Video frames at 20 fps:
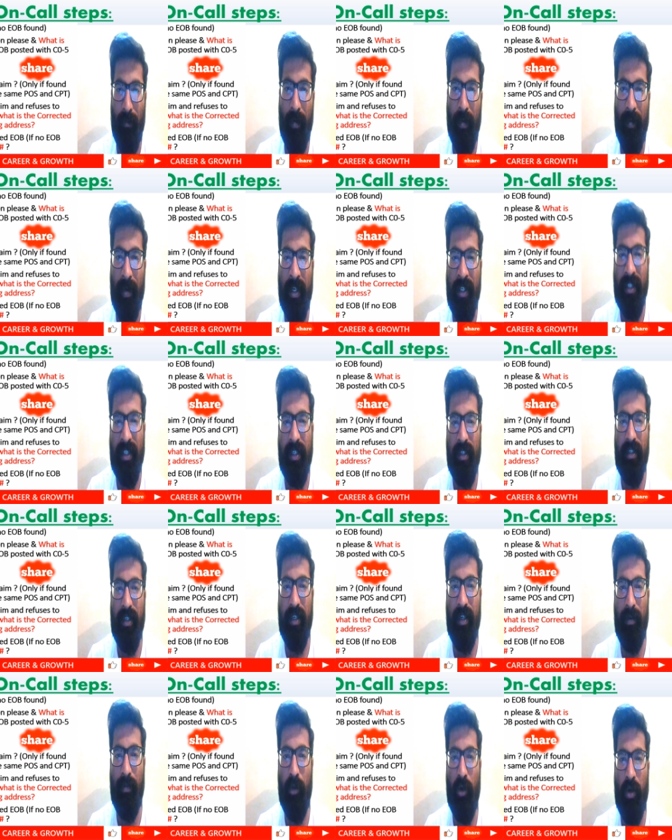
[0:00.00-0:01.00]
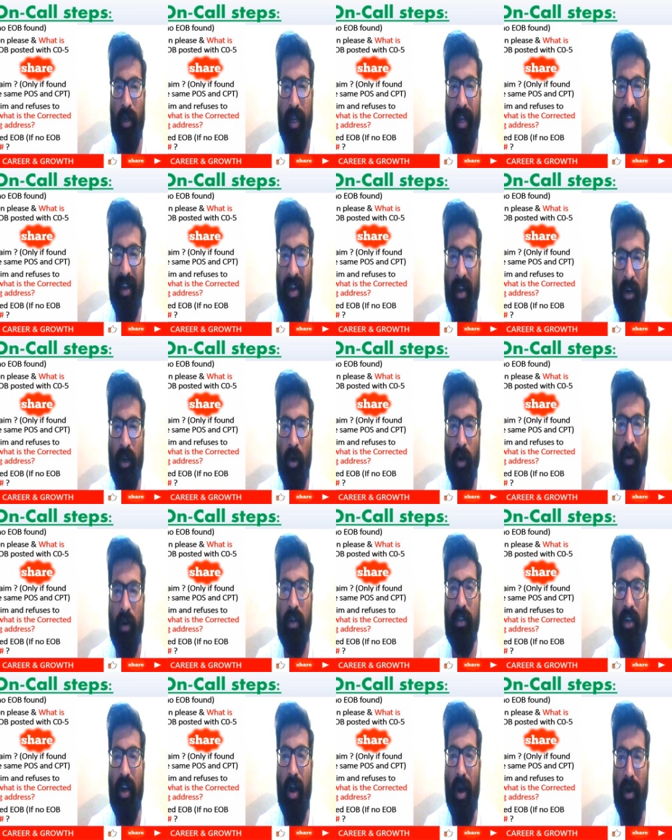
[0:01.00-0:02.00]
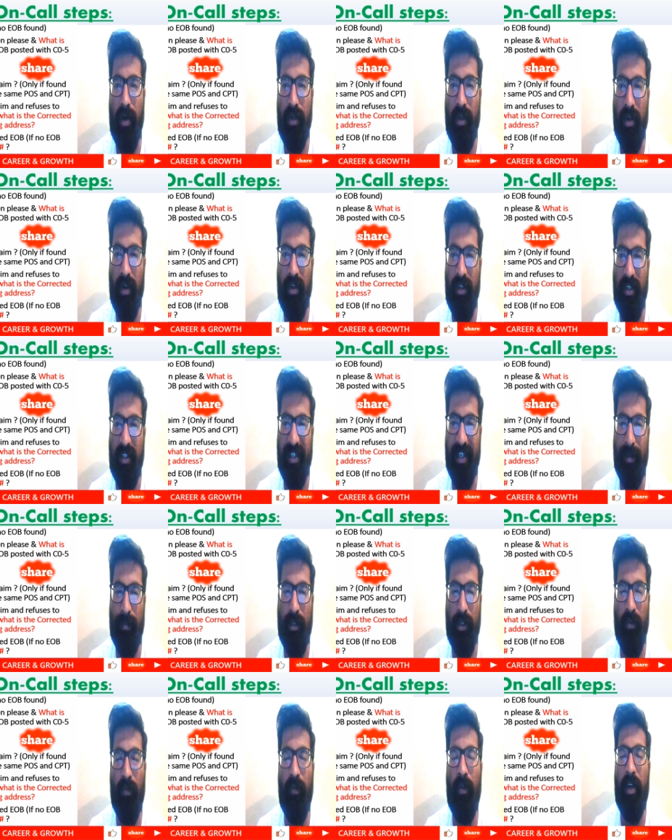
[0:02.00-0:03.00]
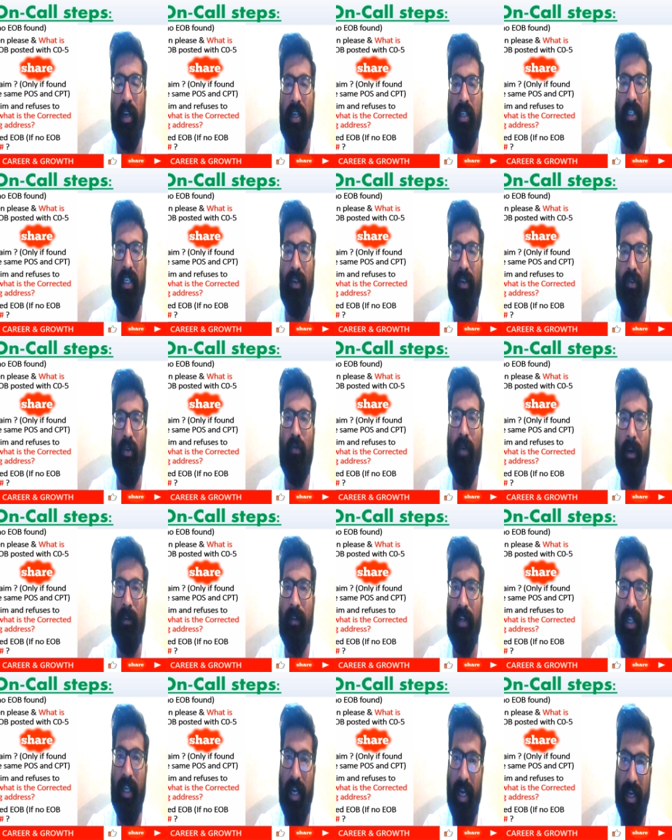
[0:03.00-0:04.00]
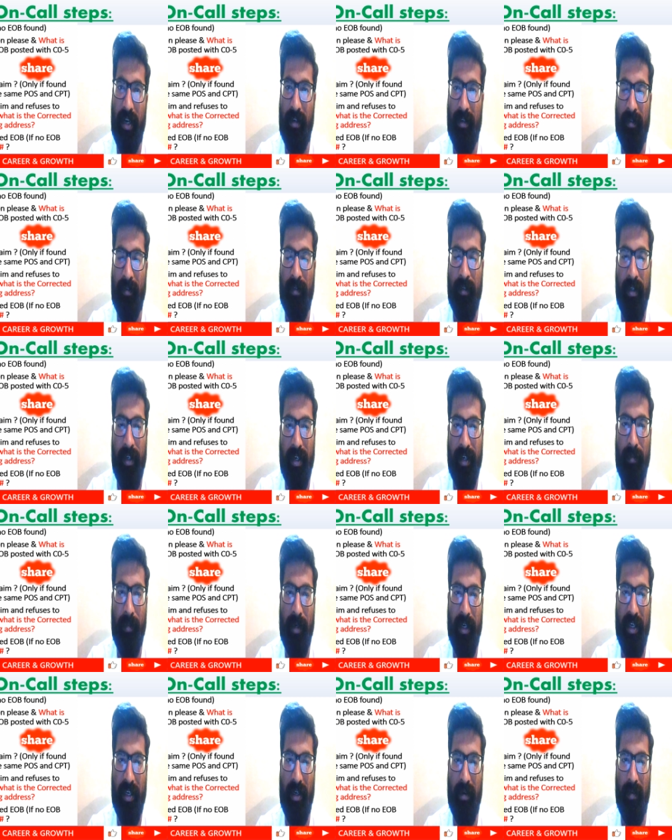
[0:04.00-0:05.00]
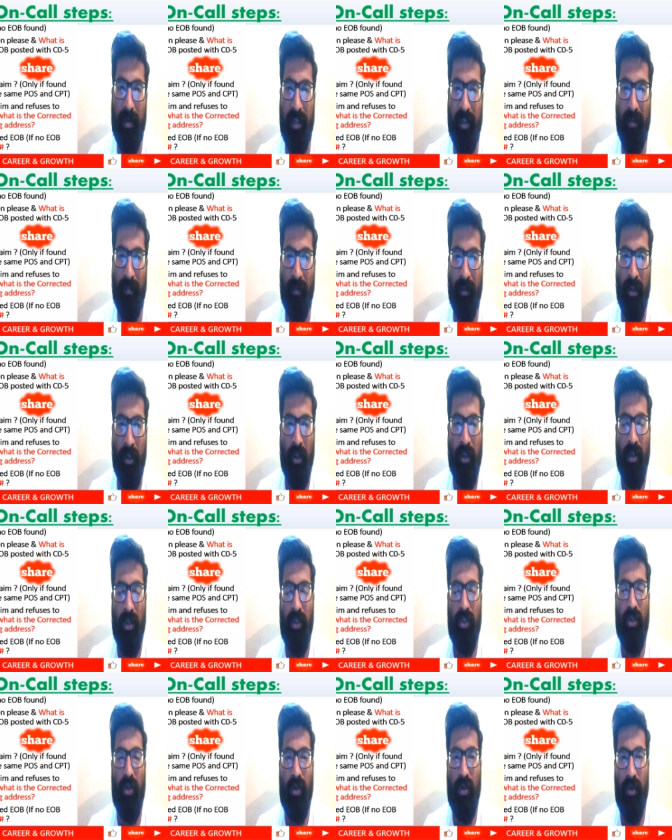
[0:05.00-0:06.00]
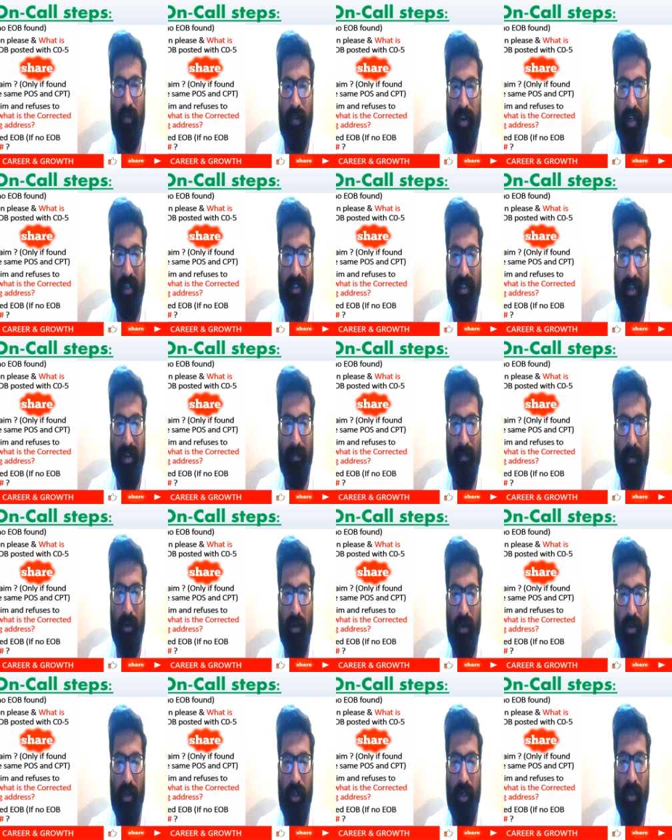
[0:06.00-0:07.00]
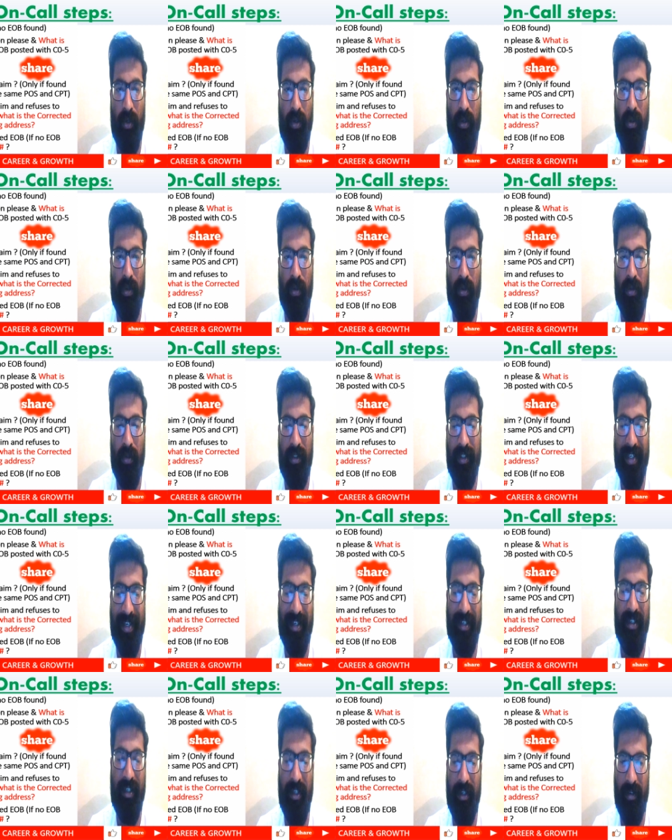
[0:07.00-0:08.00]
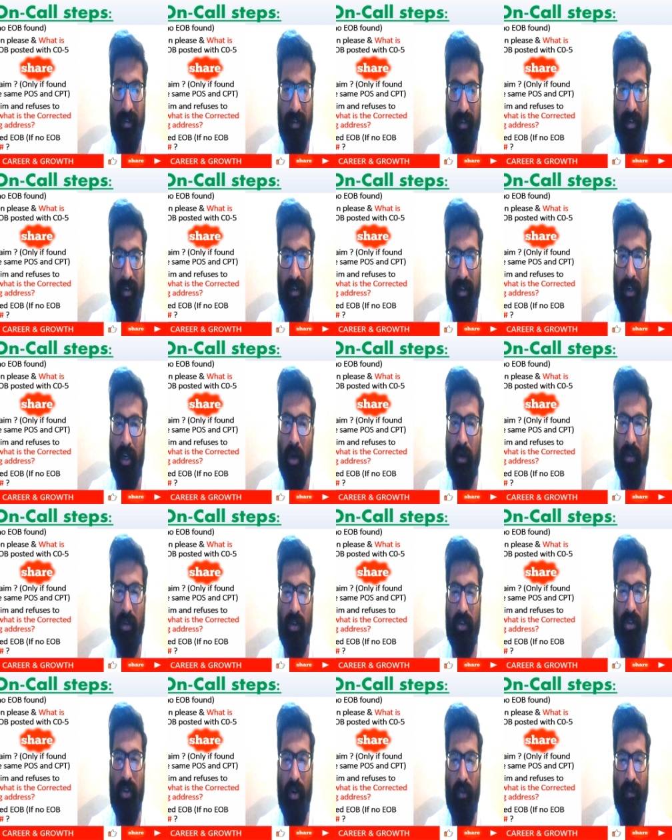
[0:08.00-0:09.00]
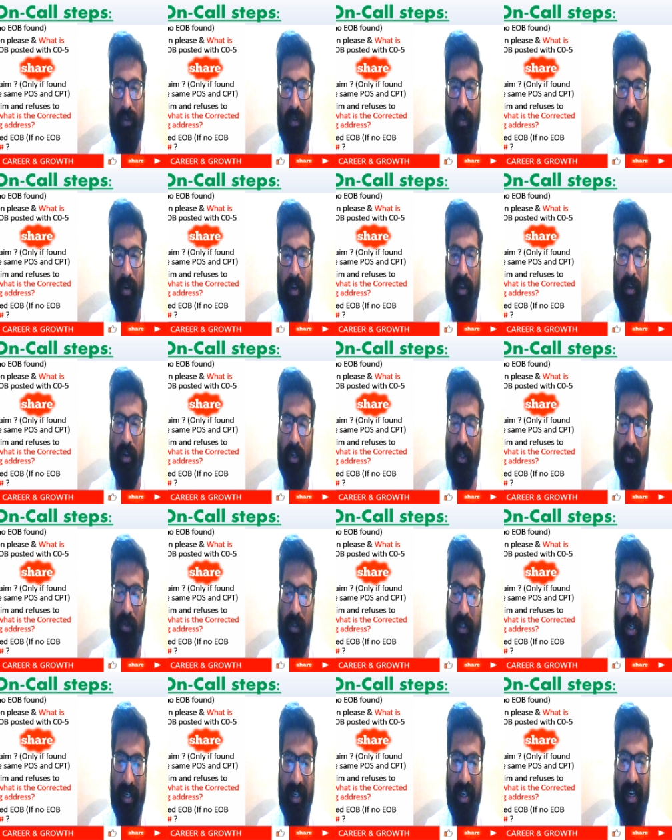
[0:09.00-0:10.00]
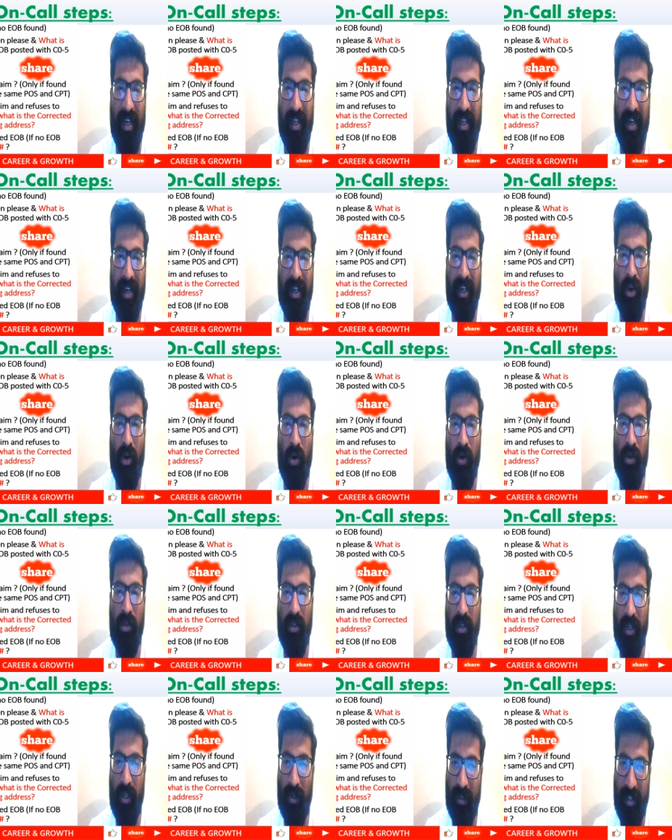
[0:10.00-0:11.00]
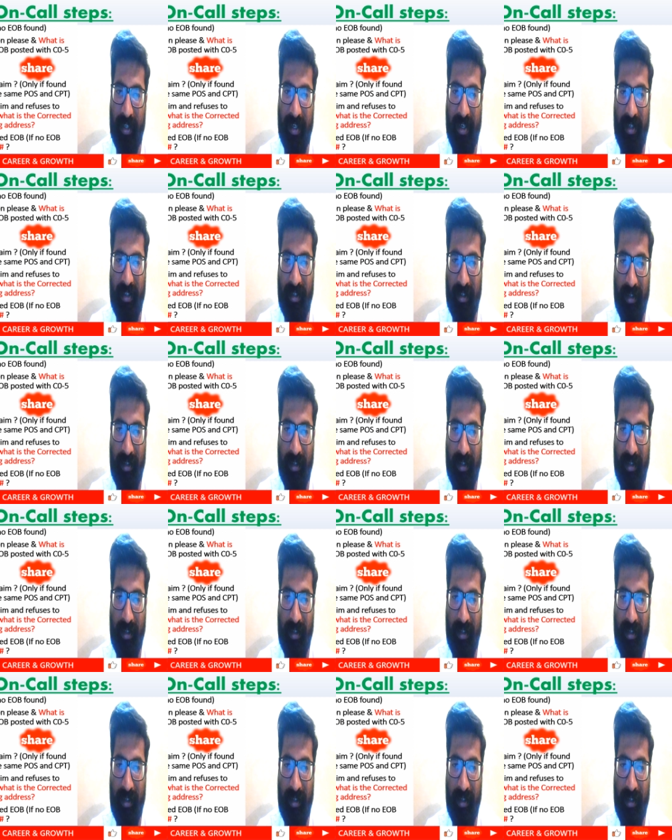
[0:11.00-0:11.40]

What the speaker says: will discussing about AR callers on-call steps for a CO5 denial in medical billing. So for example, you checked your doctor software, you checked the clearinghouse, you checked the